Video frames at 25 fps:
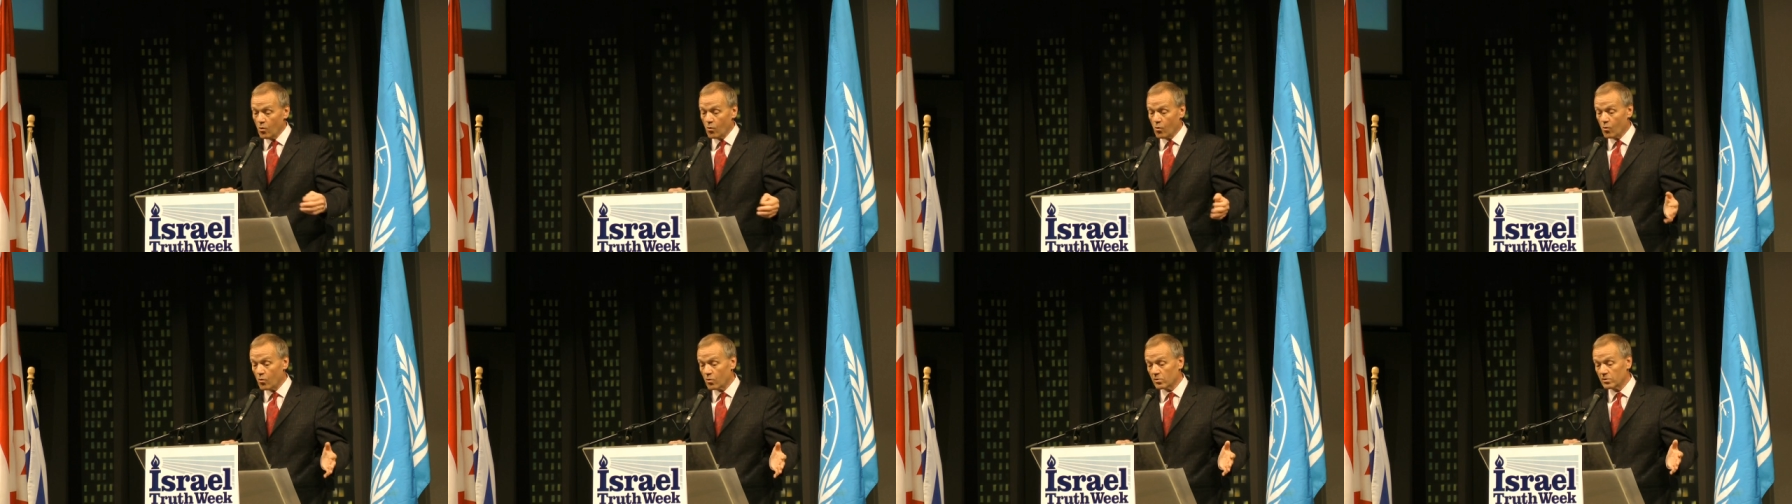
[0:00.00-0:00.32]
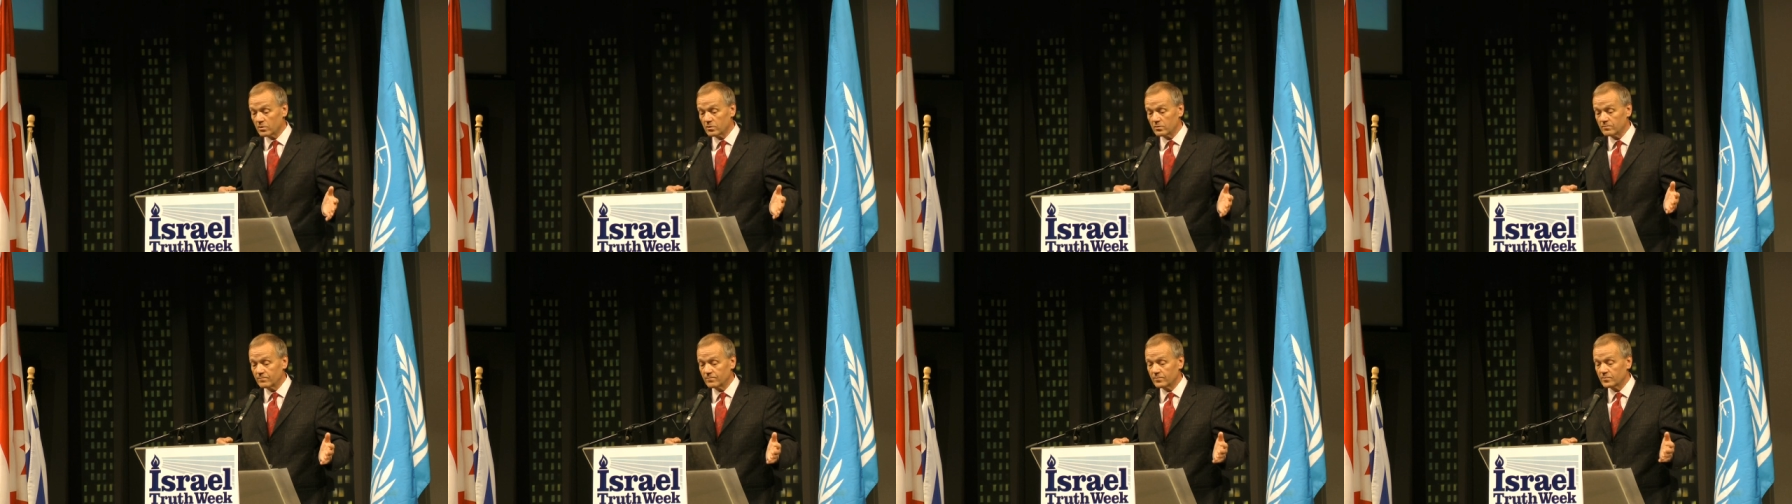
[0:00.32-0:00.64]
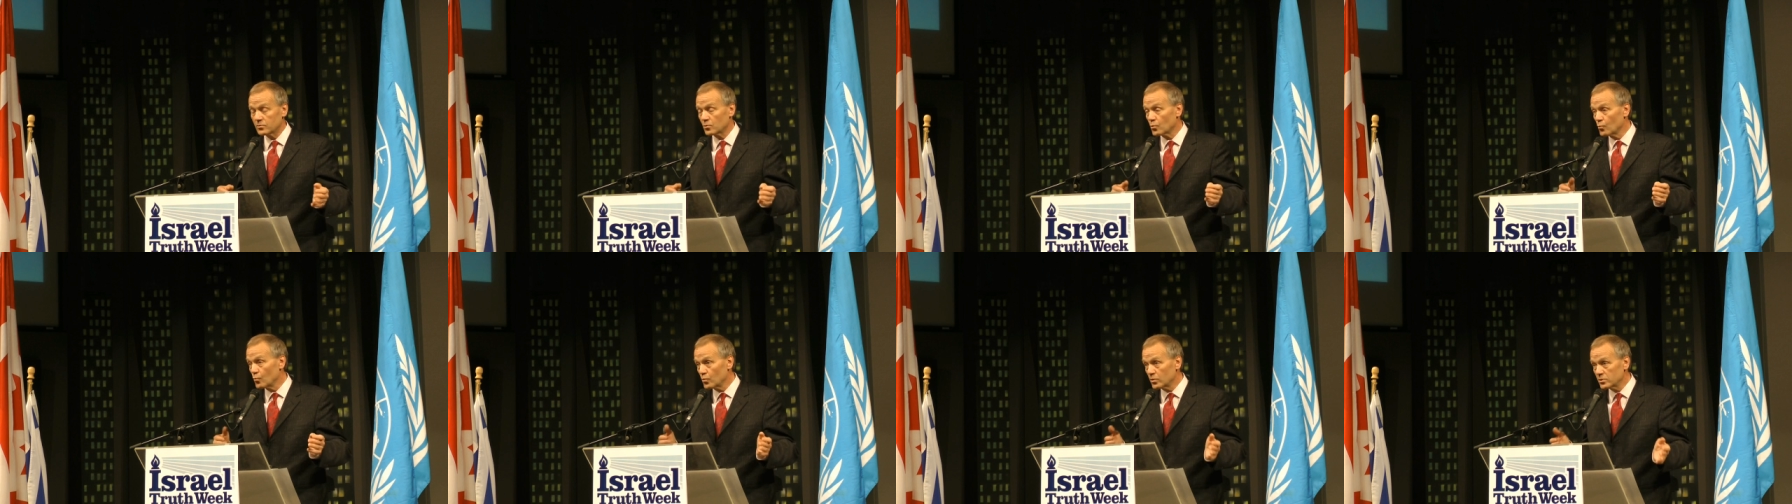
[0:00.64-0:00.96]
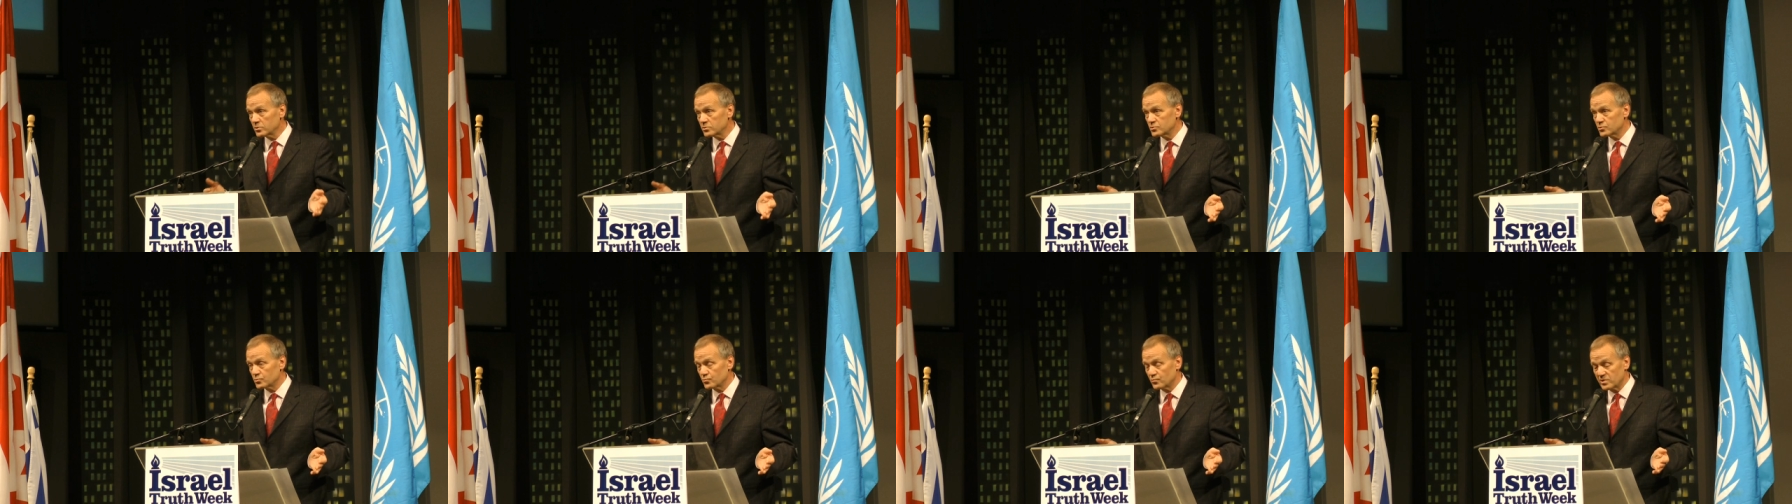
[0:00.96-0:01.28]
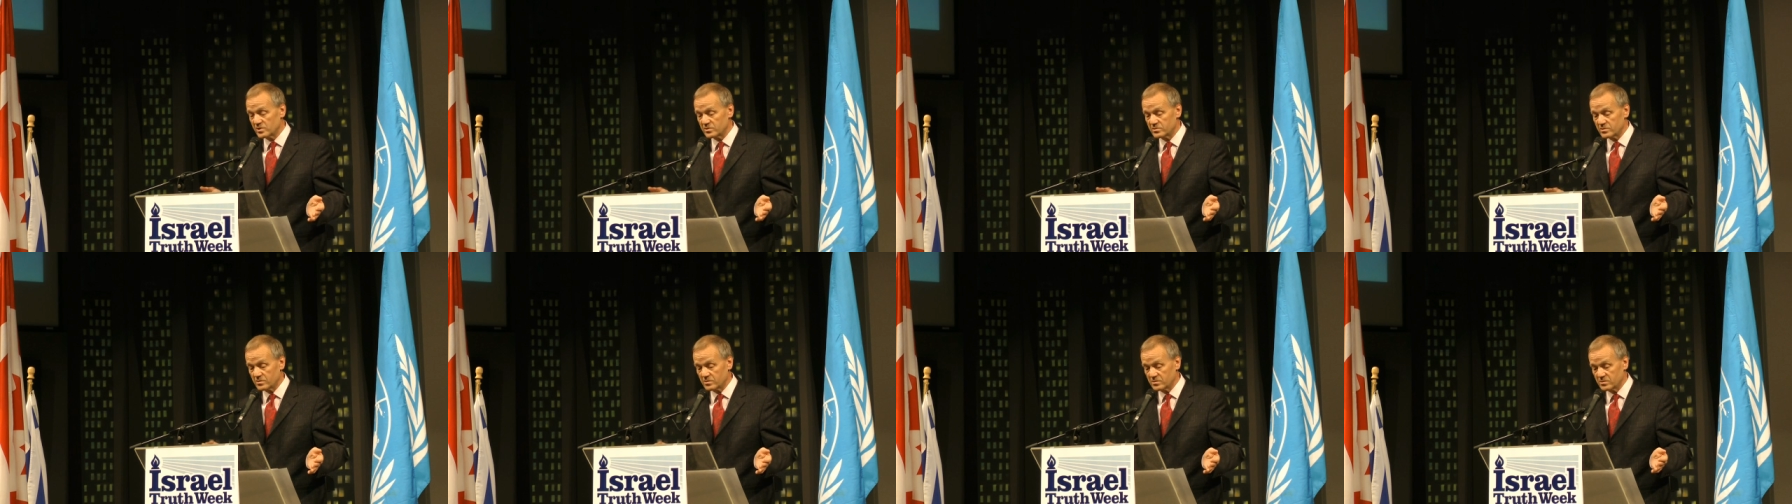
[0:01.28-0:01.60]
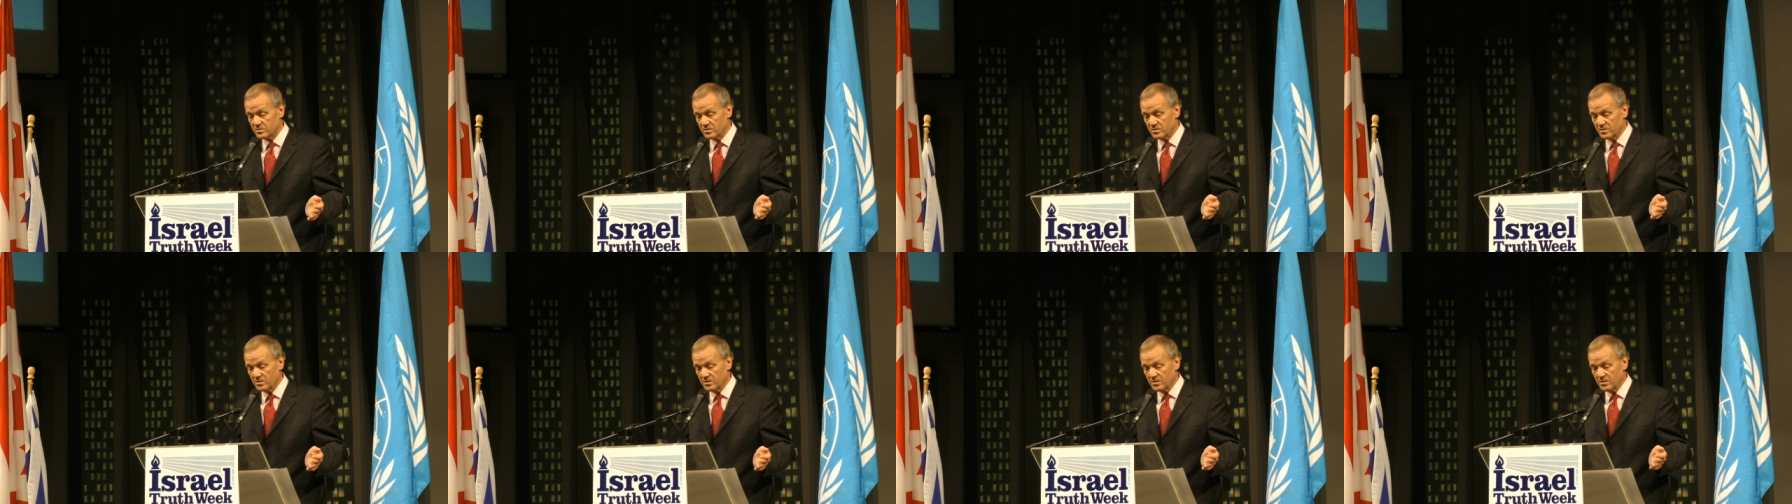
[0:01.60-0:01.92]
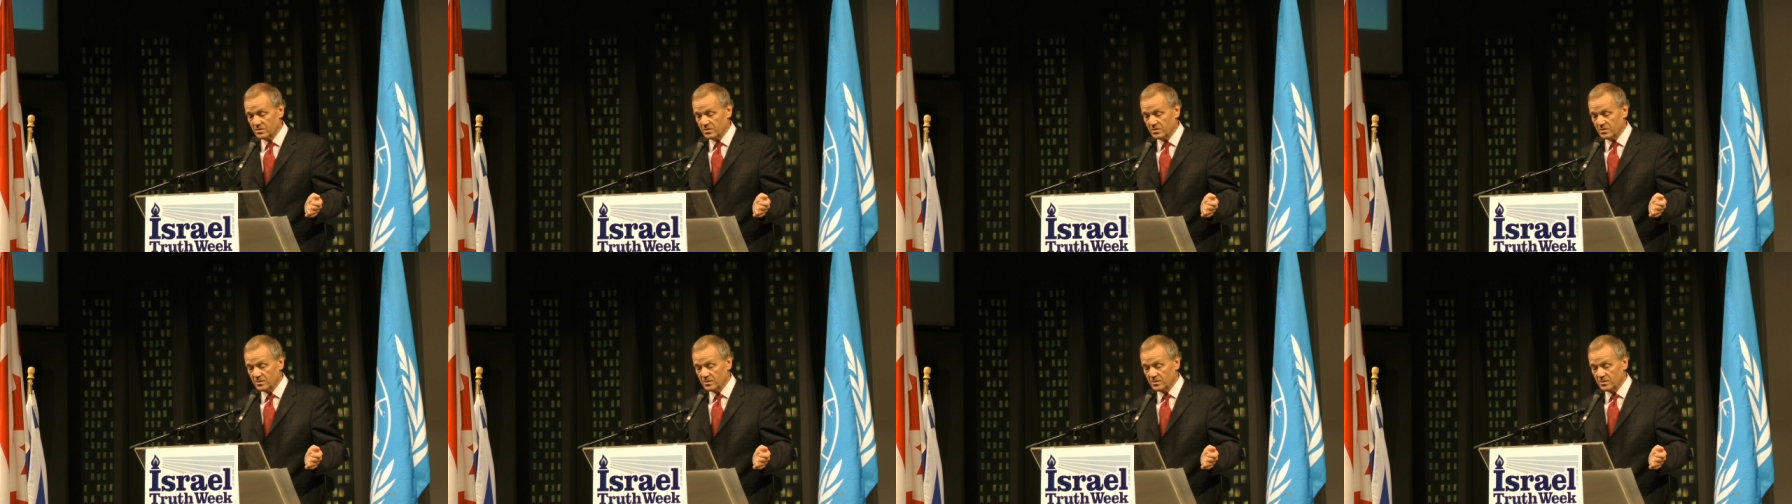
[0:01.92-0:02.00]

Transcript: or for the worst reasons,